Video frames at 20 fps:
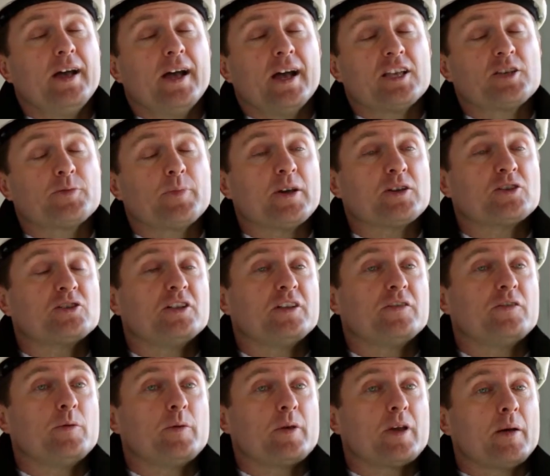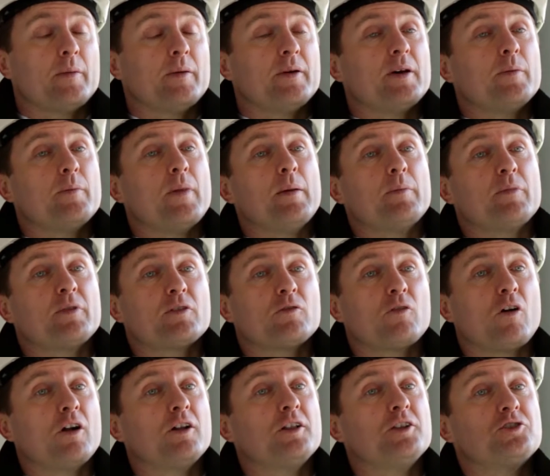Especially if you become a member of the
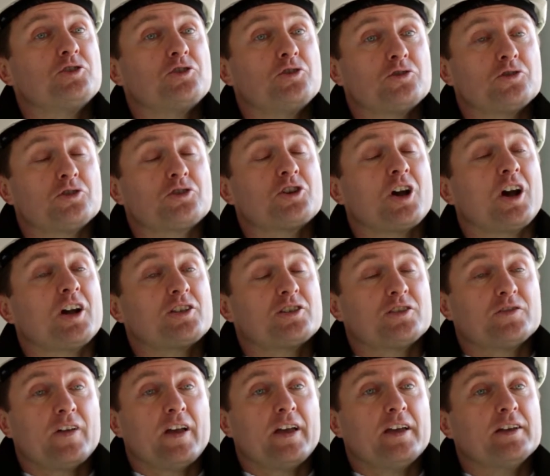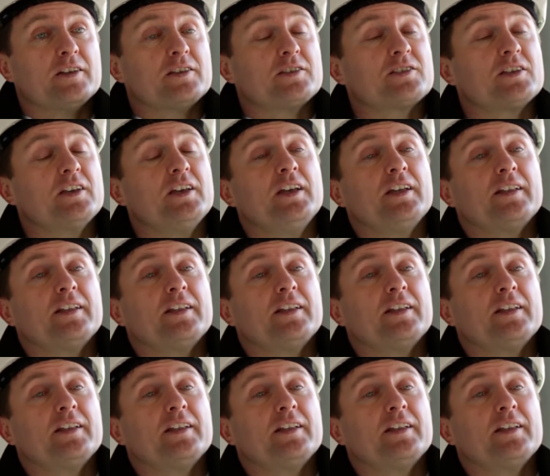Royal Institution of Chartered Surveyors,